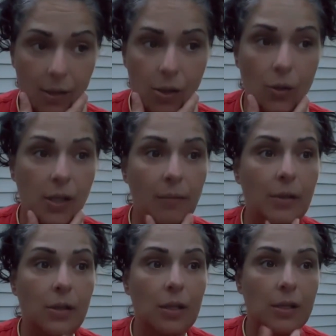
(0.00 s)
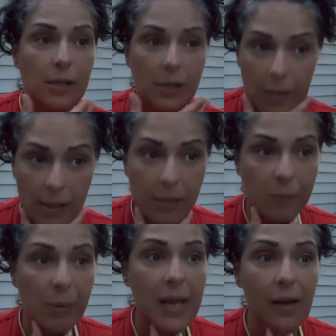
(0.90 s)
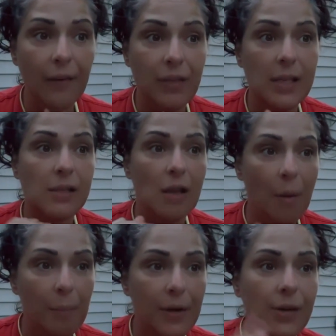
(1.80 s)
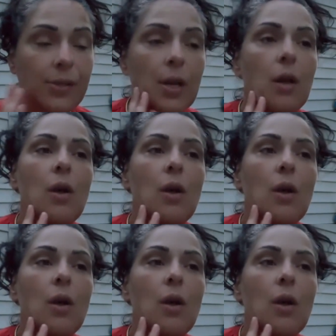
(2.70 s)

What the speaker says: So to speak of these numbers